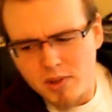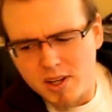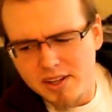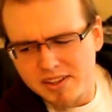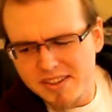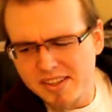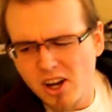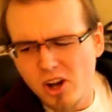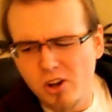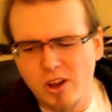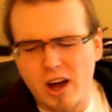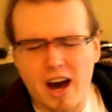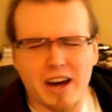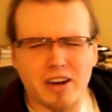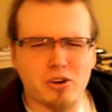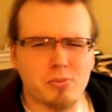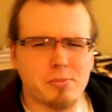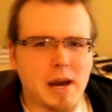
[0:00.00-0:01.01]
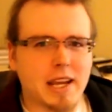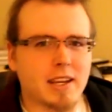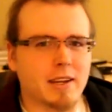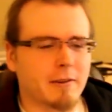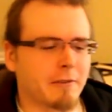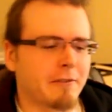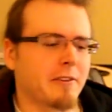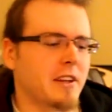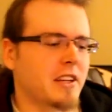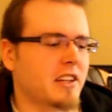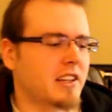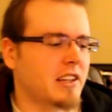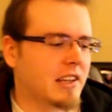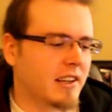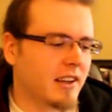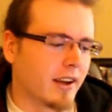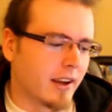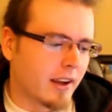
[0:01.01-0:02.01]
It's called AutoMic
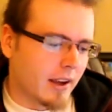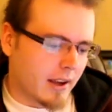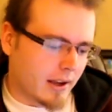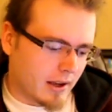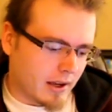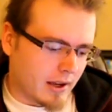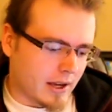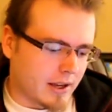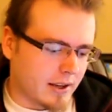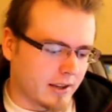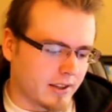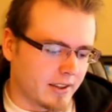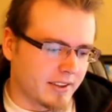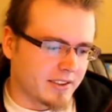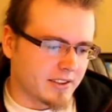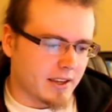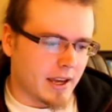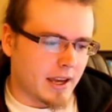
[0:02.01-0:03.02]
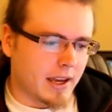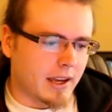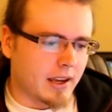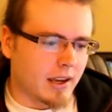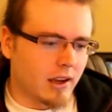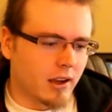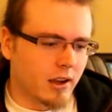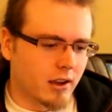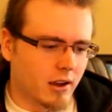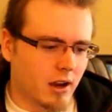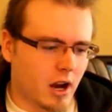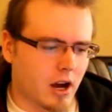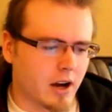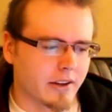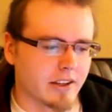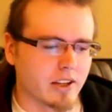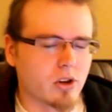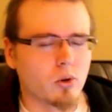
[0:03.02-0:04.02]
Infinity, and it is a
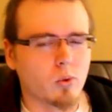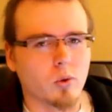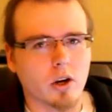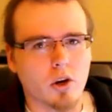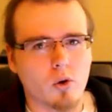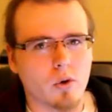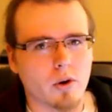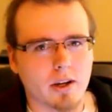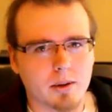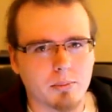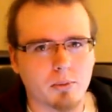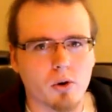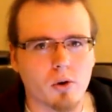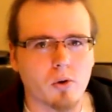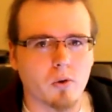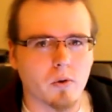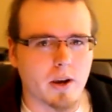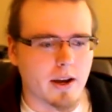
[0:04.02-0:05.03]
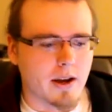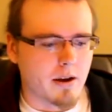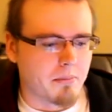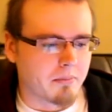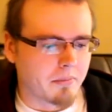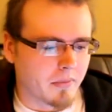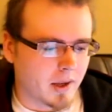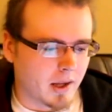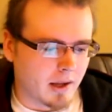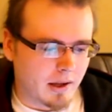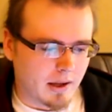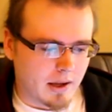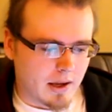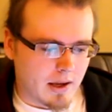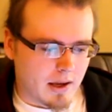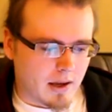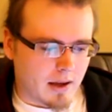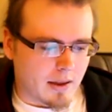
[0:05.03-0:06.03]
audio recording program
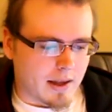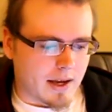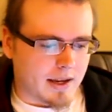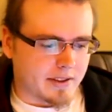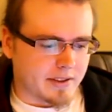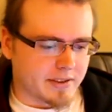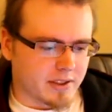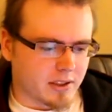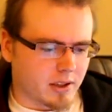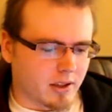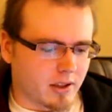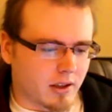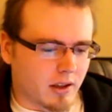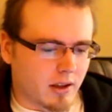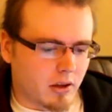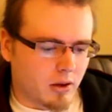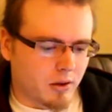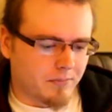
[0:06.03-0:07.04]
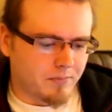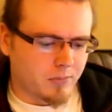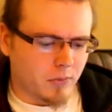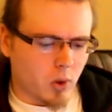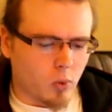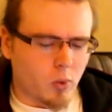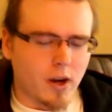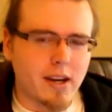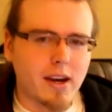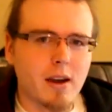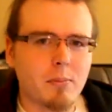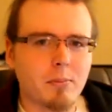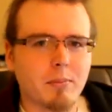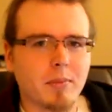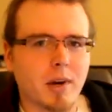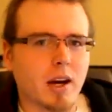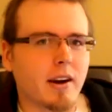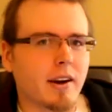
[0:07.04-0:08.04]
that when
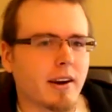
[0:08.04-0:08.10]
I'm